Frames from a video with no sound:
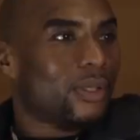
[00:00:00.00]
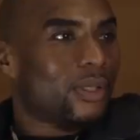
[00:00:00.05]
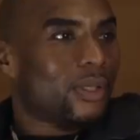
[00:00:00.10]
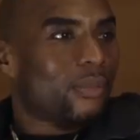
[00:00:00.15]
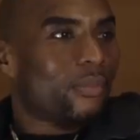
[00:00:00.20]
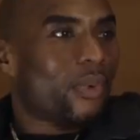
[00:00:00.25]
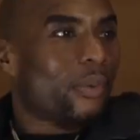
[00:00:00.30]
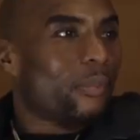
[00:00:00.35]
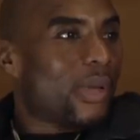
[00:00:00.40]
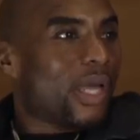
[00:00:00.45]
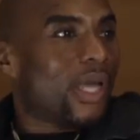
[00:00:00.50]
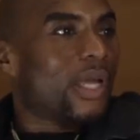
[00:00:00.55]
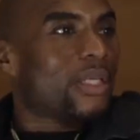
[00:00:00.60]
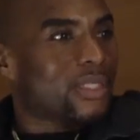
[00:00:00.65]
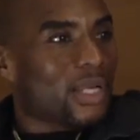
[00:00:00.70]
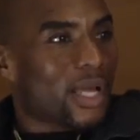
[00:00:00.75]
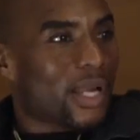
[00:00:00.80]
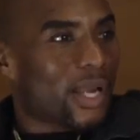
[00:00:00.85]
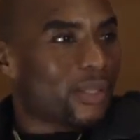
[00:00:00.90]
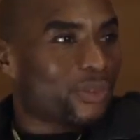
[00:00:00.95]
Yeah. My man
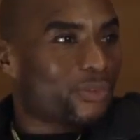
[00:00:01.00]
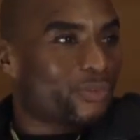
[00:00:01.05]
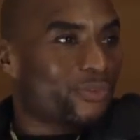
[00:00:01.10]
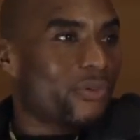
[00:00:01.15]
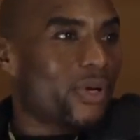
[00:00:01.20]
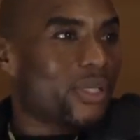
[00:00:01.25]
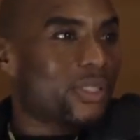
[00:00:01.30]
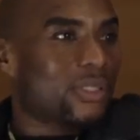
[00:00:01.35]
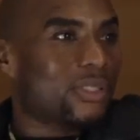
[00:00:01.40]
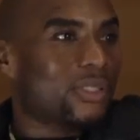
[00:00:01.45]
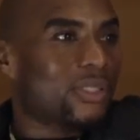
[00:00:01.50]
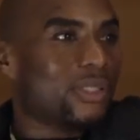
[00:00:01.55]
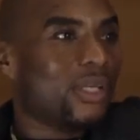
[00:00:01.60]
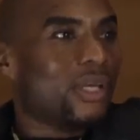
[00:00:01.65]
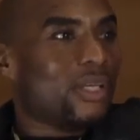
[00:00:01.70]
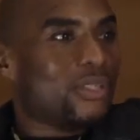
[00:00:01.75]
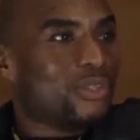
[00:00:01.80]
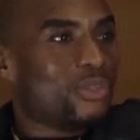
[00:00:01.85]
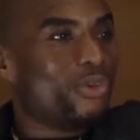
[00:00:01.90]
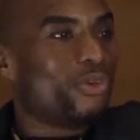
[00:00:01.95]
shot out the front seat.
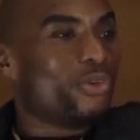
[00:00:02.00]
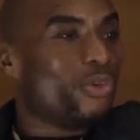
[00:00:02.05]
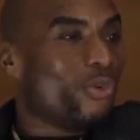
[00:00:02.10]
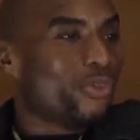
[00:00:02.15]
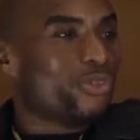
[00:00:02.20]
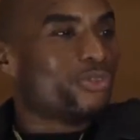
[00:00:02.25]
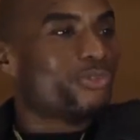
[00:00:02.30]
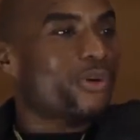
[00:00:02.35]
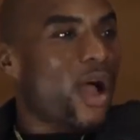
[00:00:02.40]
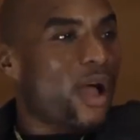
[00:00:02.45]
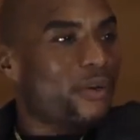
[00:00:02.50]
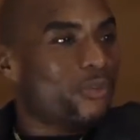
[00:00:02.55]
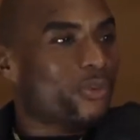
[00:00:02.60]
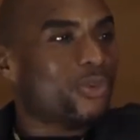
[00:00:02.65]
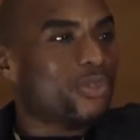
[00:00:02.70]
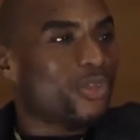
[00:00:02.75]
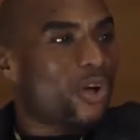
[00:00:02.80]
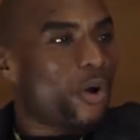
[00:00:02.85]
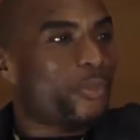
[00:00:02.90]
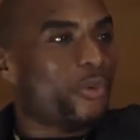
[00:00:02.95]
Yeah. Dude who was driving
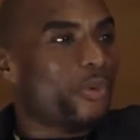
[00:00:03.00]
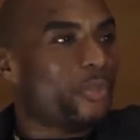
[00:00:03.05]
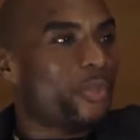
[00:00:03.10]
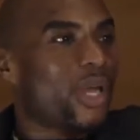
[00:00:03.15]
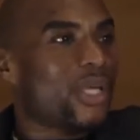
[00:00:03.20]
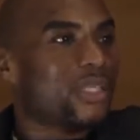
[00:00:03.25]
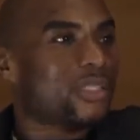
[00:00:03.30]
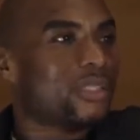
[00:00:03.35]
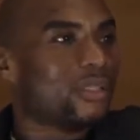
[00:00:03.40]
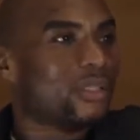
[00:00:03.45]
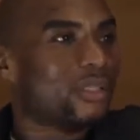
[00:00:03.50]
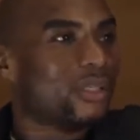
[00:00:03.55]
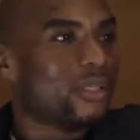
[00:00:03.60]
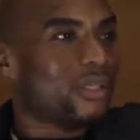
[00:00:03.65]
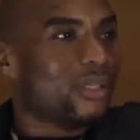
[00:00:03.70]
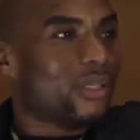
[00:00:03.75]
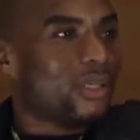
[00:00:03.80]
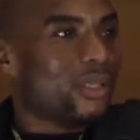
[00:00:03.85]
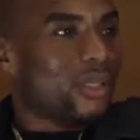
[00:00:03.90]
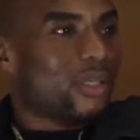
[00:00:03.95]
was so on probation. Happened? You
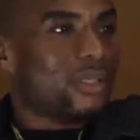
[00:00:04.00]
told?